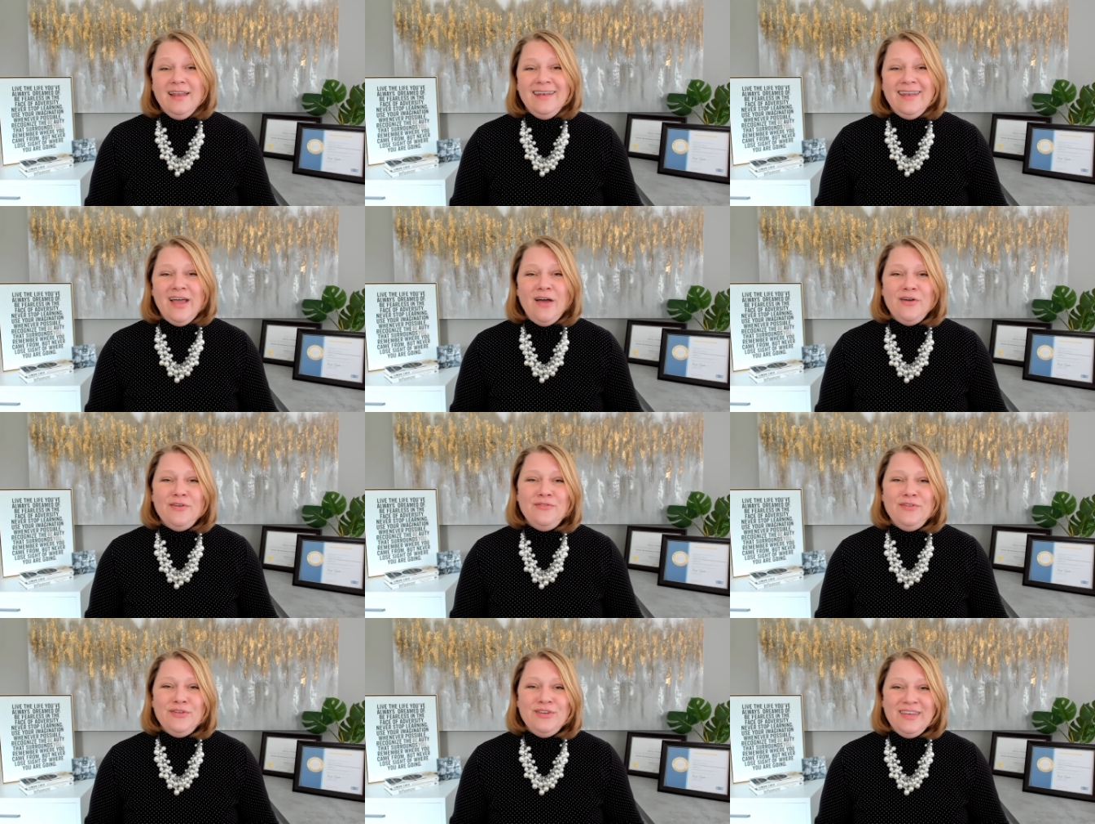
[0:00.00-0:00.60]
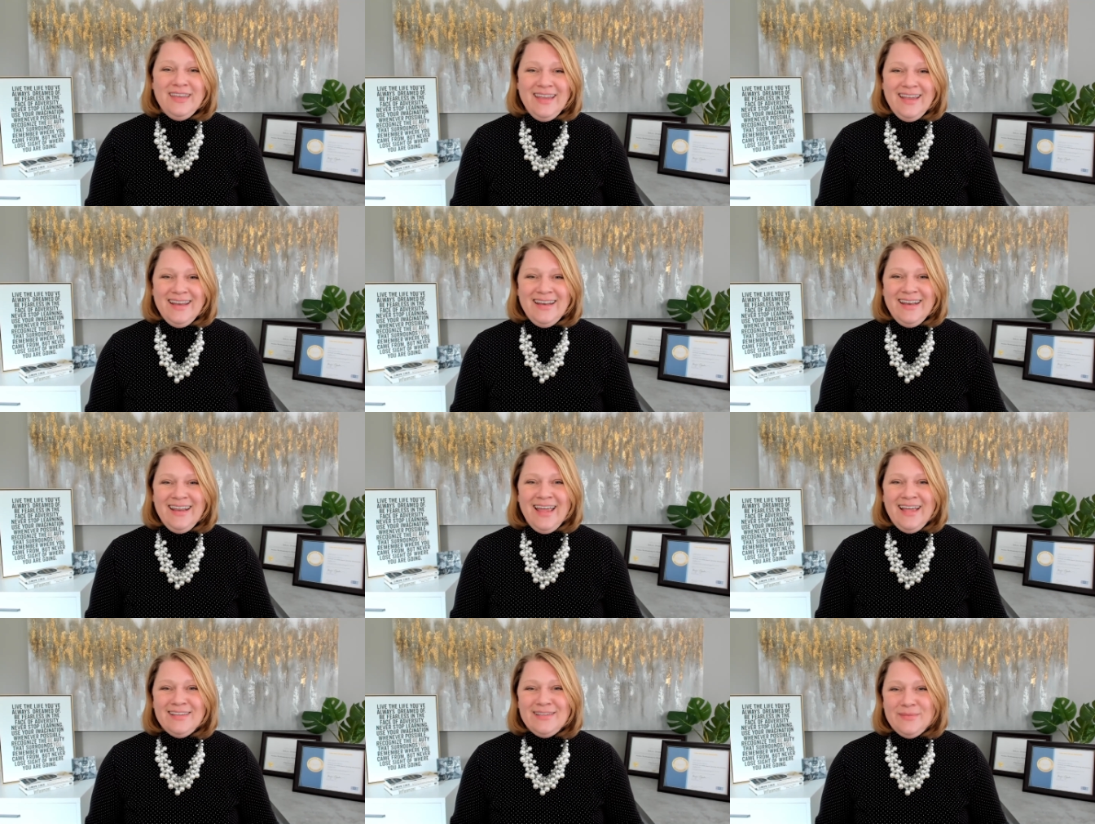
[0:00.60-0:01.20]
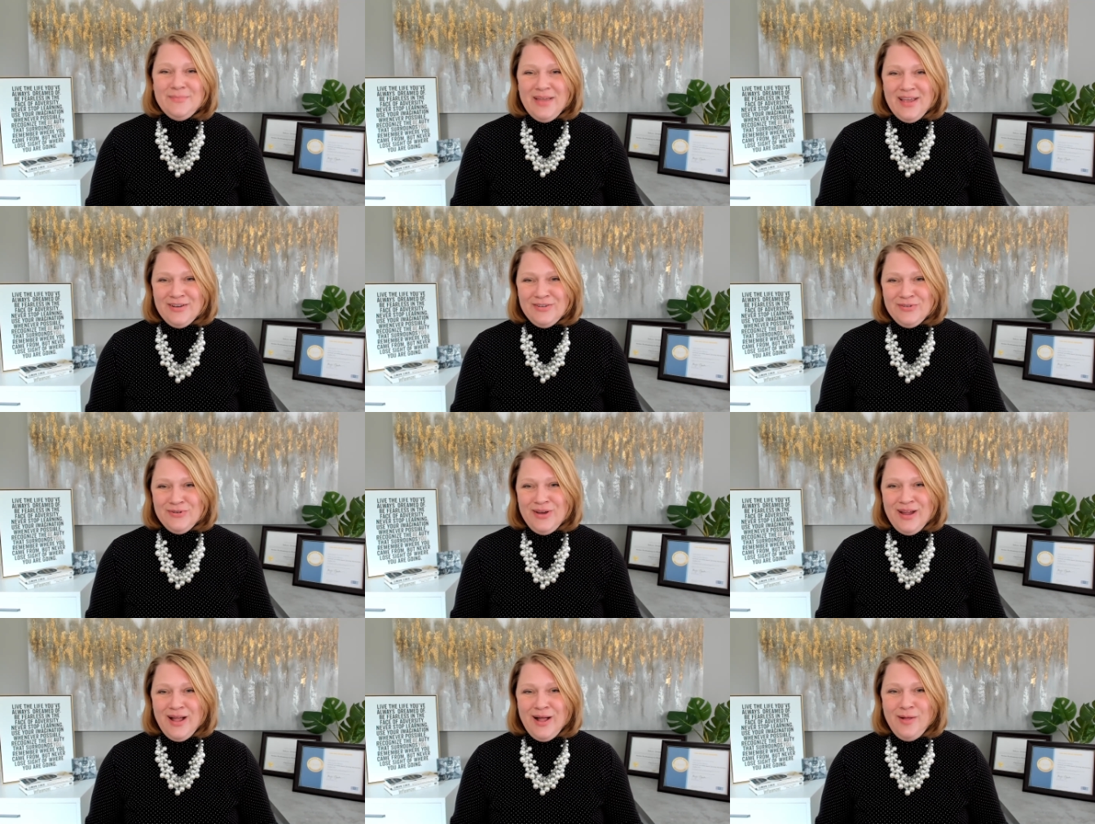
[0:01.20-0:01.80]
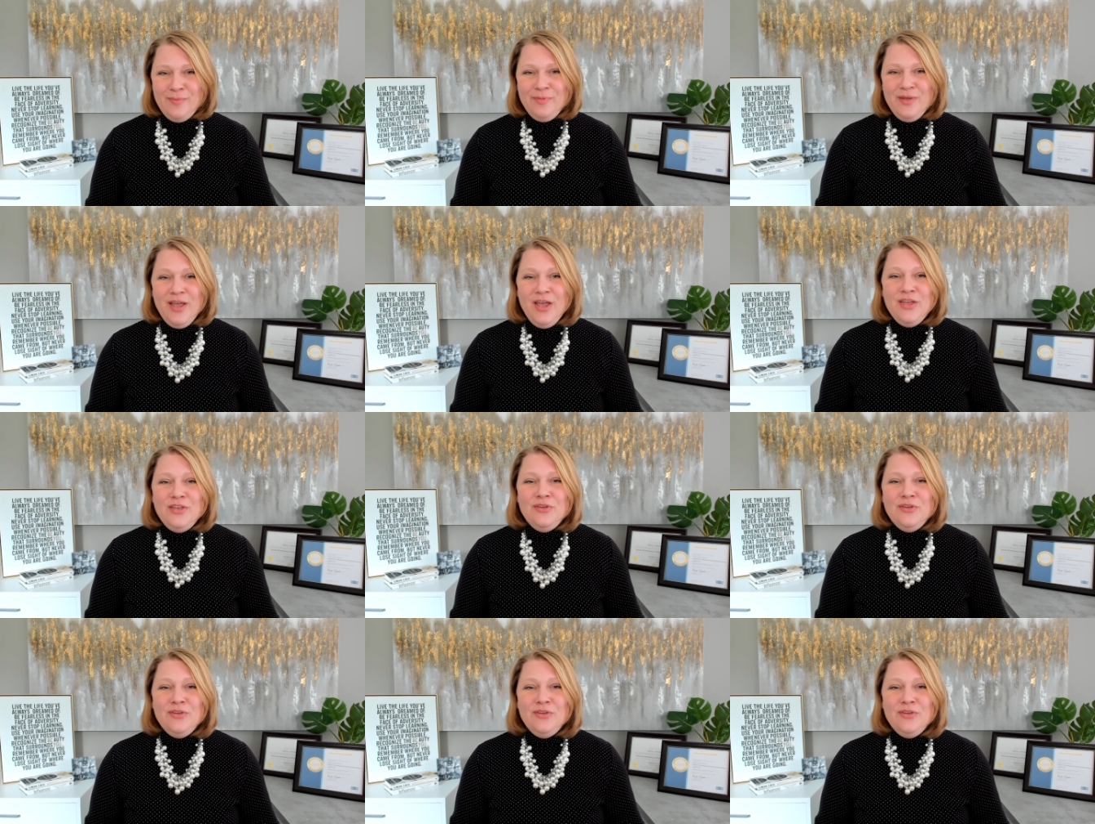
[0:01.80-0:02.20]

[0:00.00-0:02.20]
Now, if you need some extra help,